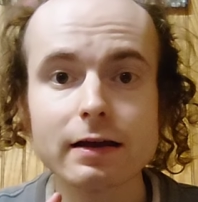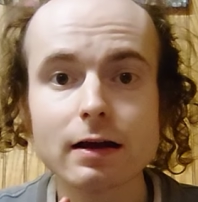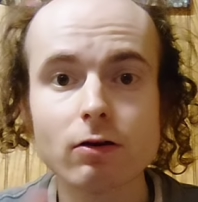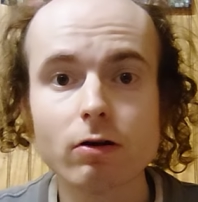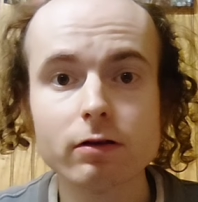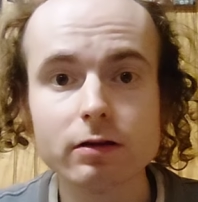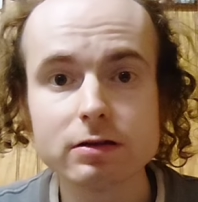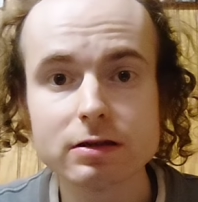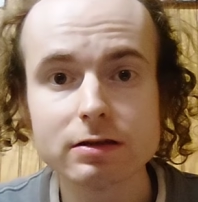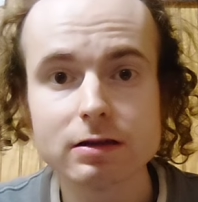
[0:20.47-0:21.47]
I got all the
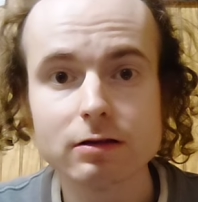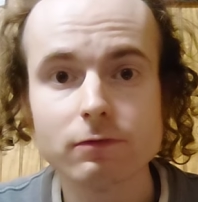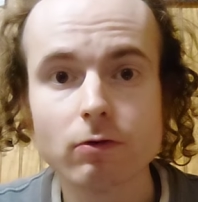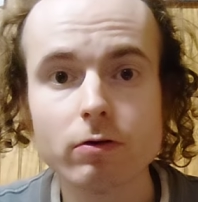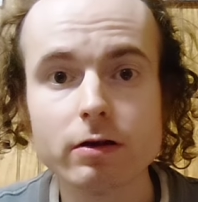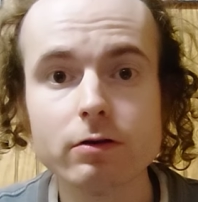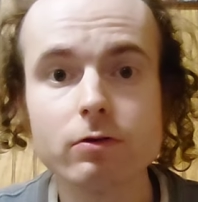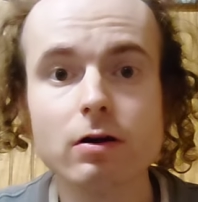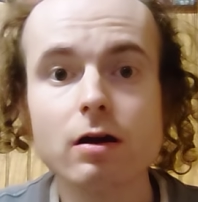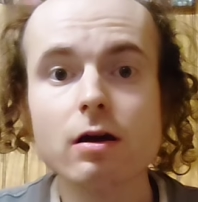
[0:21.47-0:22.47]
list of cities for
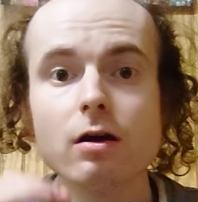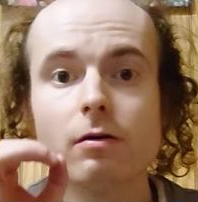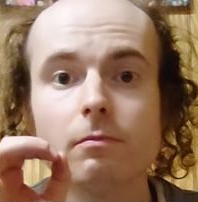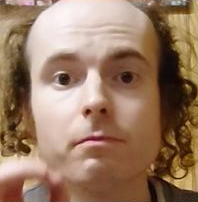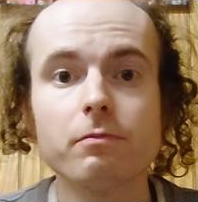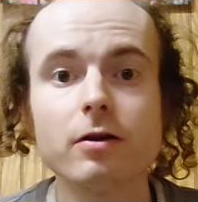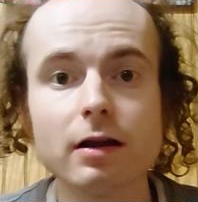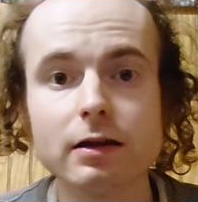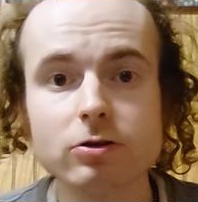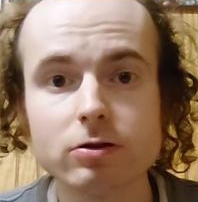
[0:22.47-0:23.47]
you, but
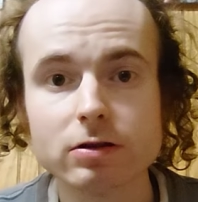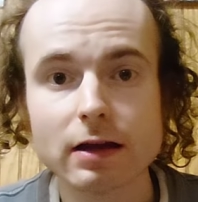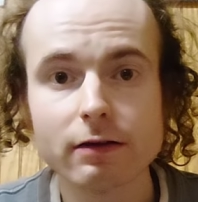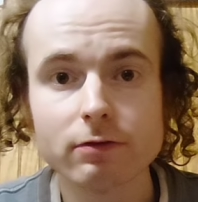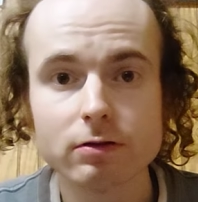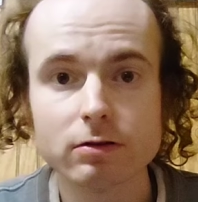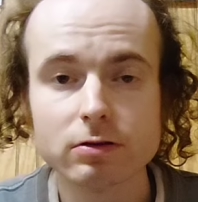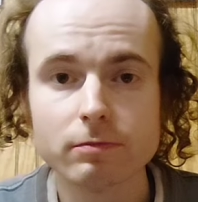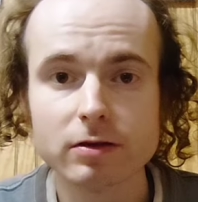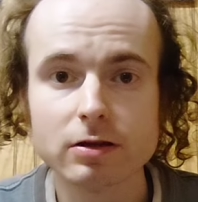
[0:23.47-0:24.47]
I just have
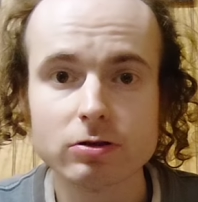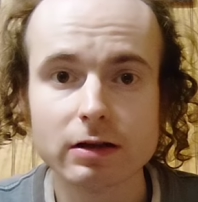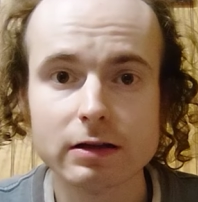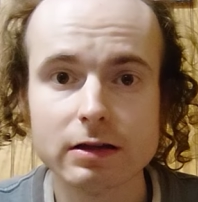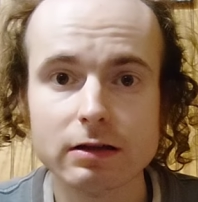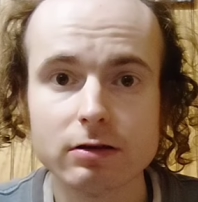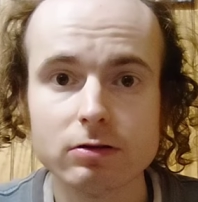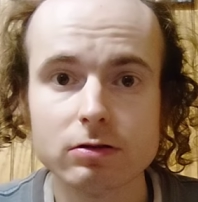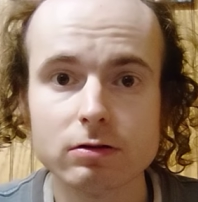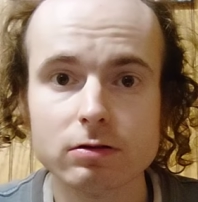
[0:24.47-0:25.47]
some additional
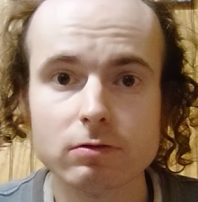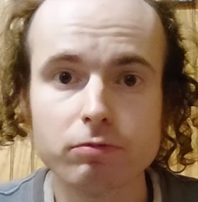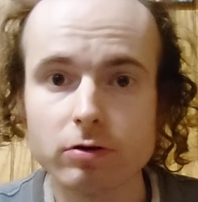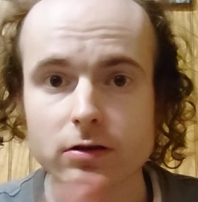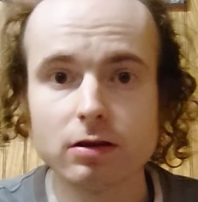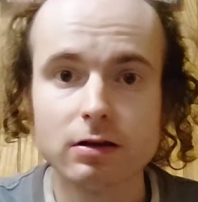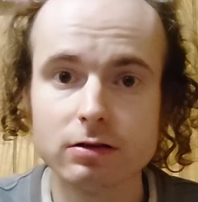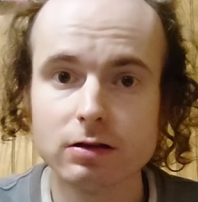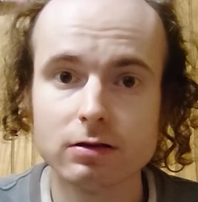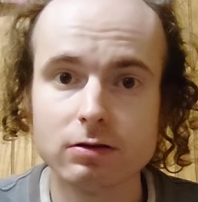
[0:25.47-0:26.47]
ideas to put
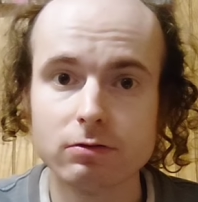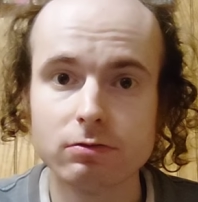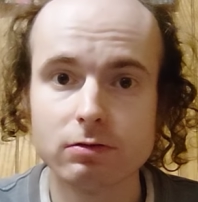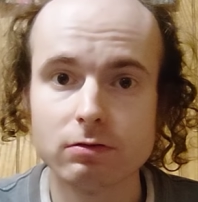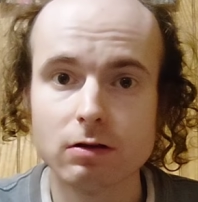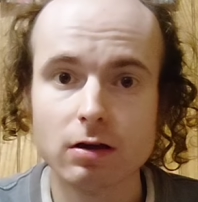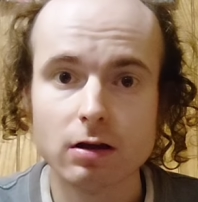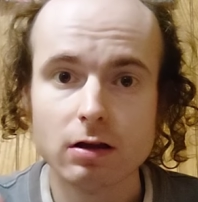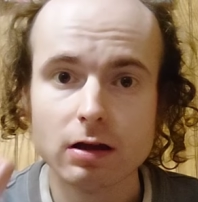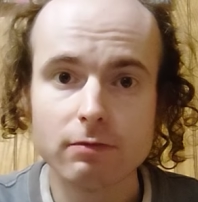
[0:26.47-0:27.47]
these into
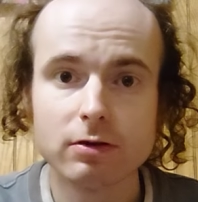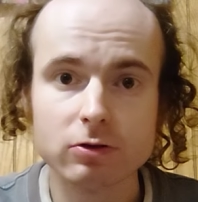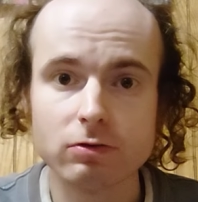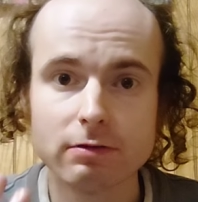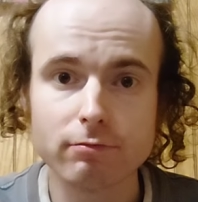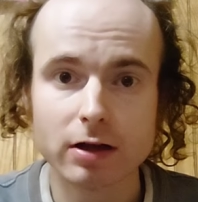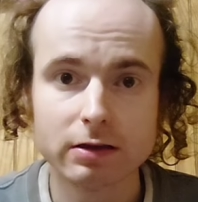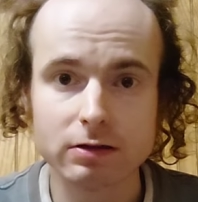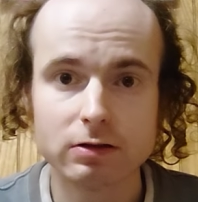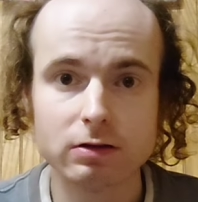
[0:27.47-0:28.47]
in between
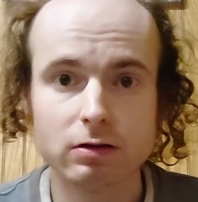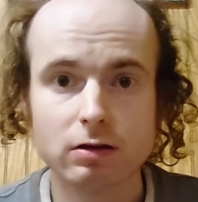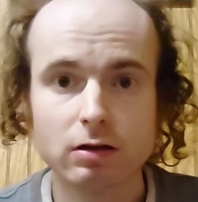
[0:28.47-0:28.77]
months.